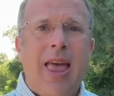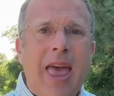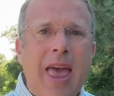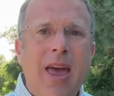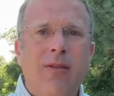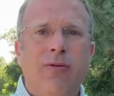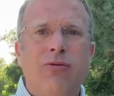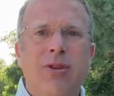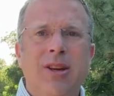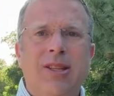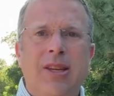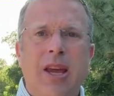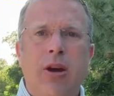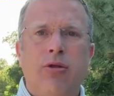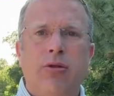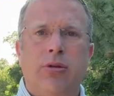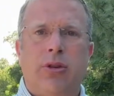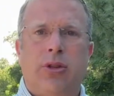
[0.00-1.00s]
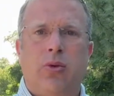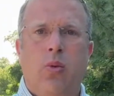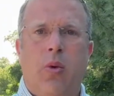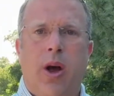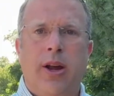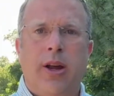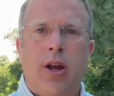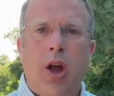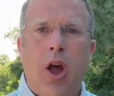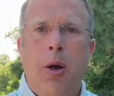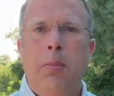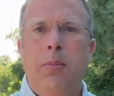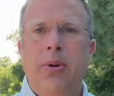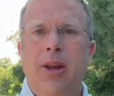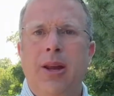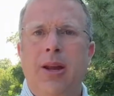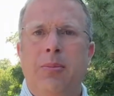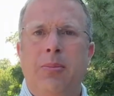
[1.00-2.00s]
every terror squad
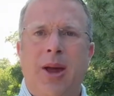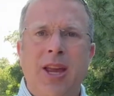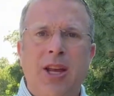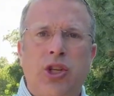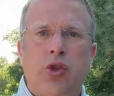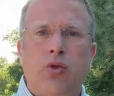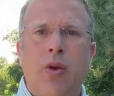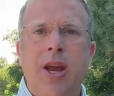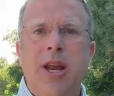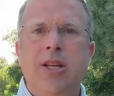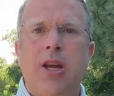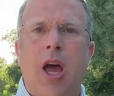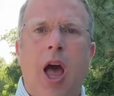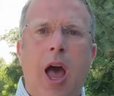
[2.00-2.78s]
accompanied by a trained